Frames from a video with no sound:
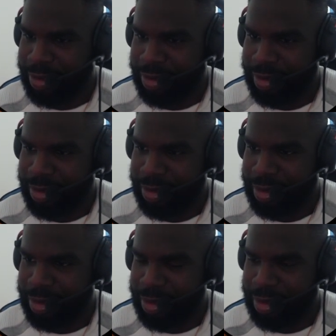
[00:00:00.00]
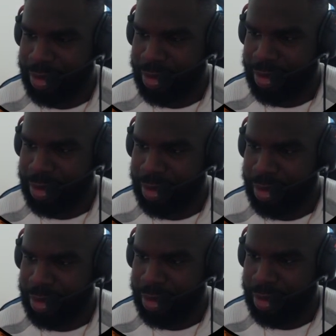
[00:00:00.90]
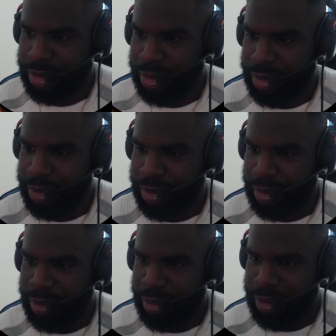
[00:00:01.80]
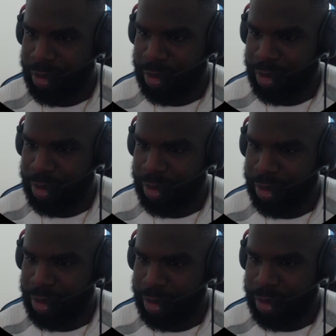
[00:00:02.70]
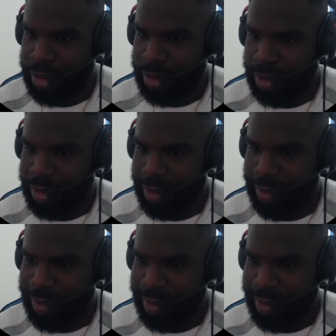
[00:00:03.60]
No one is speaking in this clip.